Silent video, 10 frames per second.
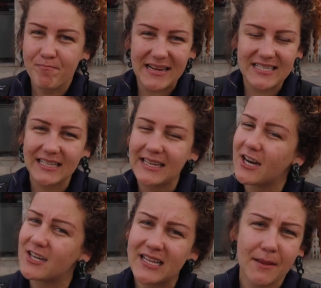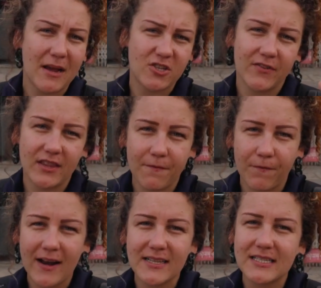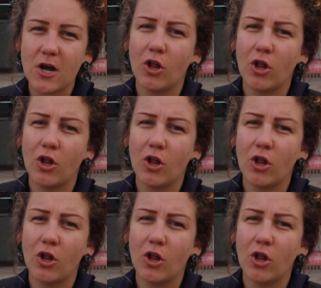Basically, there's not much of a difference.